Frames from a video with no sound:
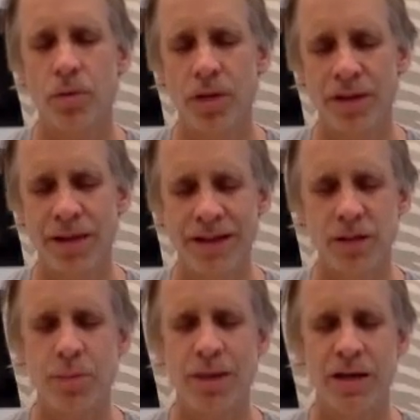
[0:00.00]
in that
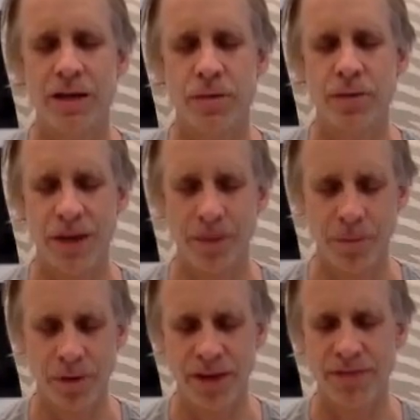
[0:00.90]
space without
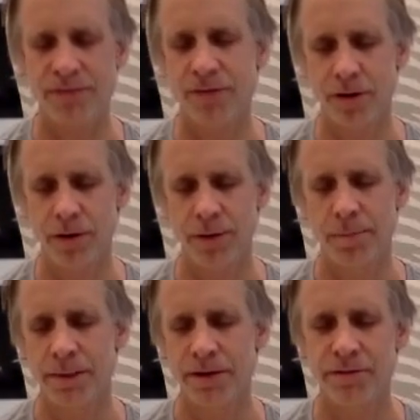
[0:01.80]
breath for
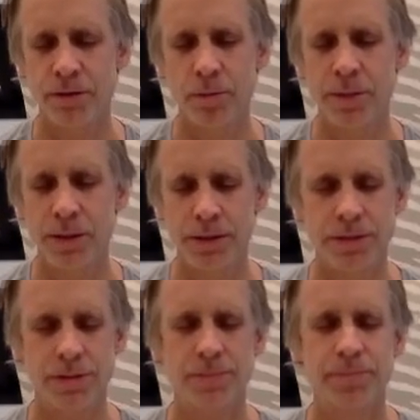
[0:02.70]
a few
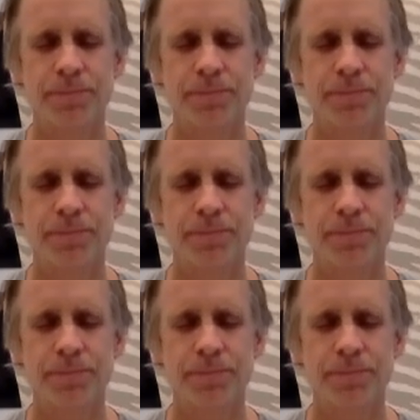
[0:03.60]
beats.